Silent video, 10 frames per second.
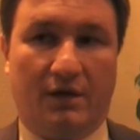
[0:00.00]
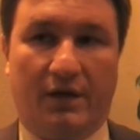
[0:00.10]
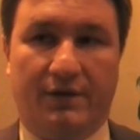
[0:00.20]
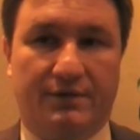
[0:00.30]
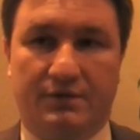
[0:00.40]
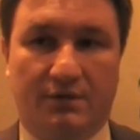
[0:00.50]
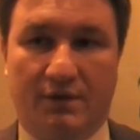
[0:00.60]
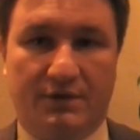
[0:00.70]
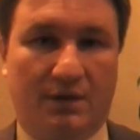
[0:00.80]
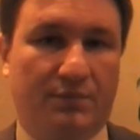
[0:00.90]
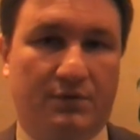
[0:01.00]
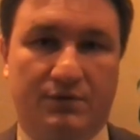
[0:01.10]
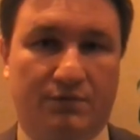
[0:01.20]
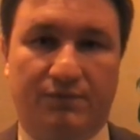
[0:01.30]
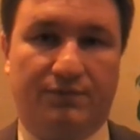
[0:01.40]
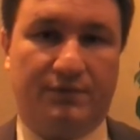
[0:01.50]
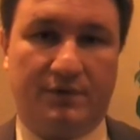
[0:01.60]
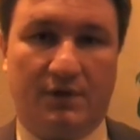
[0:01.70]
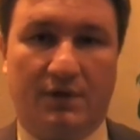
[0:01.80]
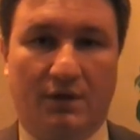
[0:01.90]
And examples of
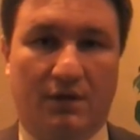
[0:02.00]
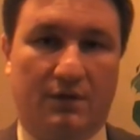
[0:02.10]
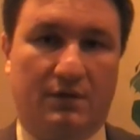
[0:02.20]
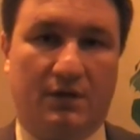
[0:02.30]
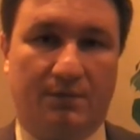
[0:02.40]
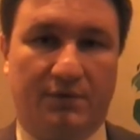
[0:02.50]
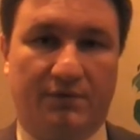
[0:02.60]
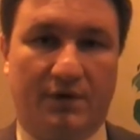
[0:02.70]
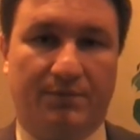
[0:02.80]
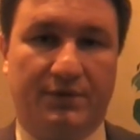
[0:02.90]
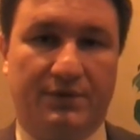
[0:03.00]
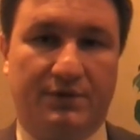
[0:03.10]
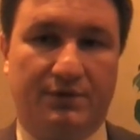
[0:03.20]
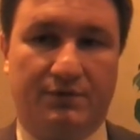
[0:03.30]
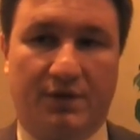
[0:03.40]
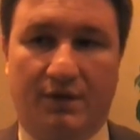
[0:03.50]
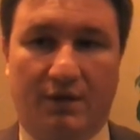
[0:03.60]
a number of companies in Ukraine,